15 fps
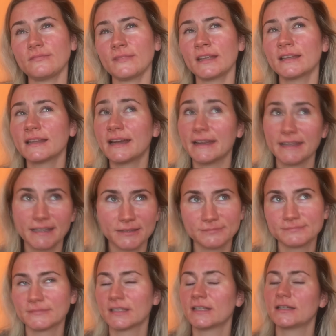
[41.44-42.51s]
like
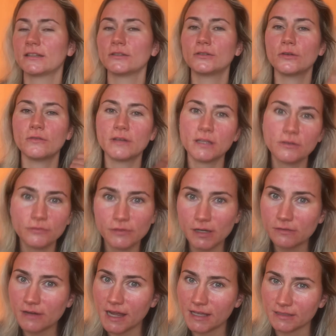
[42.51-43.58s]
going for a
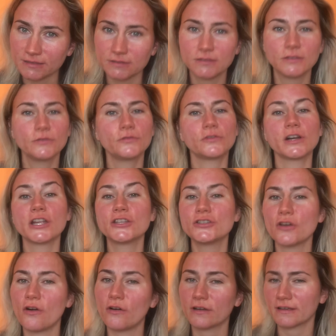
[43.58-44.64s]
run, for a
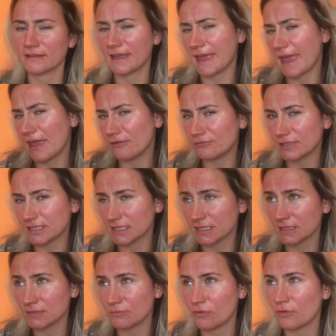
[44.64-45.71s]
jog every
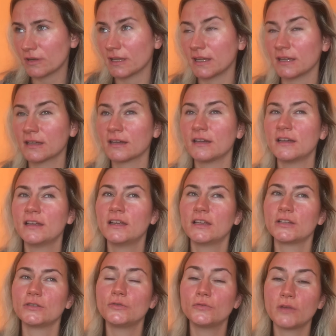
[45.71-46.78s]
single morning,
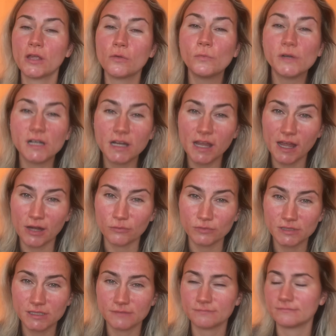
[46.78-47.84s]
doing
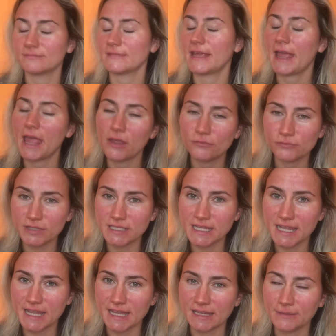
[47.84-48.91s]
workouts every
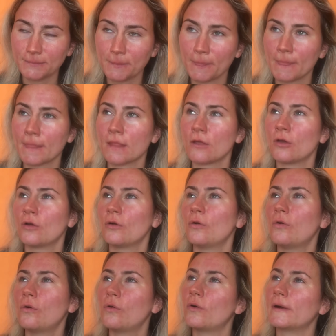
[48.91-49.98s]
day,
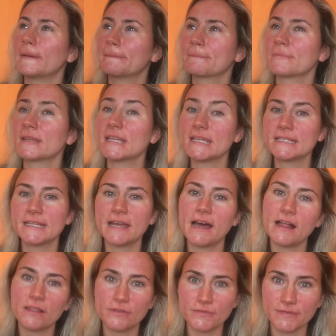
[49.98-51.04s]
or eat
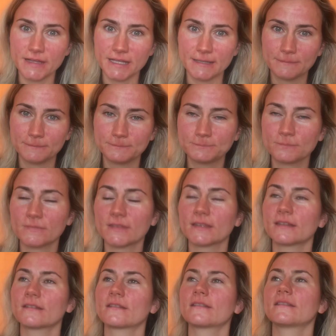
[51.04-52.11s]
healthy
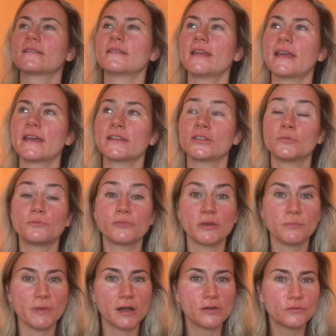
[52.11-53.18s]
and
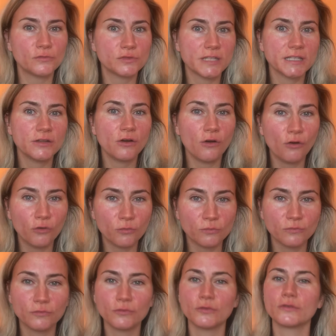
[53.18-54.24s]
prepare food at
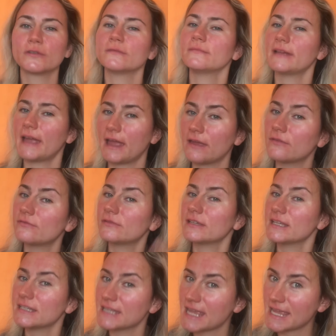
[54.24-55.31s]
home for
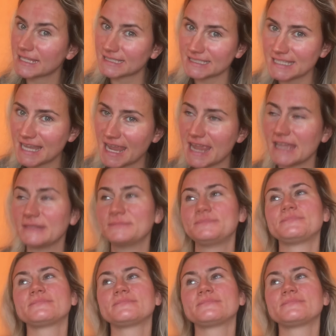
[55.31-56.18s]
every next day.